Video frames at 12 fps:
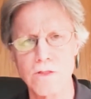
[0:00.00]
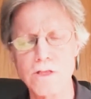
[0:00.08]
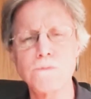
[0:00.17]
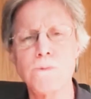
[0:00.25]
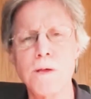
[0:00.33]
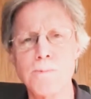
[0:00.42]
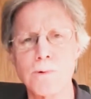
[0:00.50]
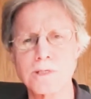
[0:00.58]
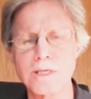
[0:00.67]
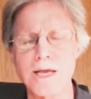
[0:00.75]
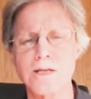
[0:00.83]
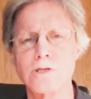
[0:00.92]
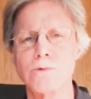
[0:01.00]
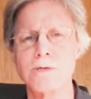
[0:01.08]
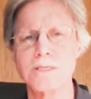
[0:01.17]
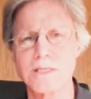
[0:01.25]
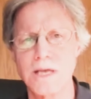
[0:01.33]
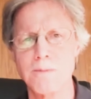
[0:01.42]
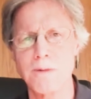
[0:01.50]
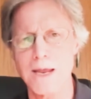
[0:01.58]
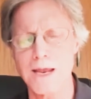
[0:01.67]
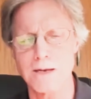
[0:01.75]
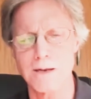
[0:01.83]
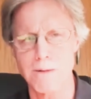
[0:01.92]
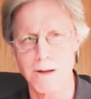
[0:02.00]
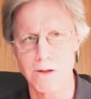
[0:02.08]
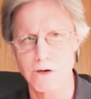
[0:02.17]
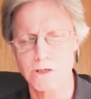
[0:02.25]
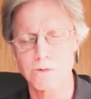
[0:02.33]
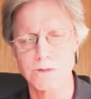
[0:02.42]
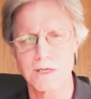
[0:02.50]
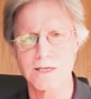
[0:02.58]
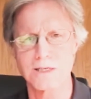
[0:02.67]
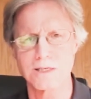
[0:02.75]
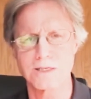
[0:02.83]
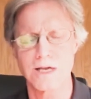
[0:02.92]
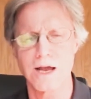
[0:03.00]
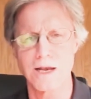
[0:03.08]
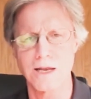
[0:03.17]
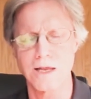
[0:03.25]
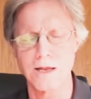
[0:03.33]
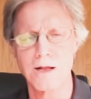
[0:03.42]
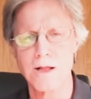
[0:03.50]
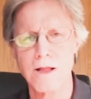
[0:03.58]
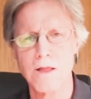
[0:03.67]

These people tend to intimidate a large percent of society.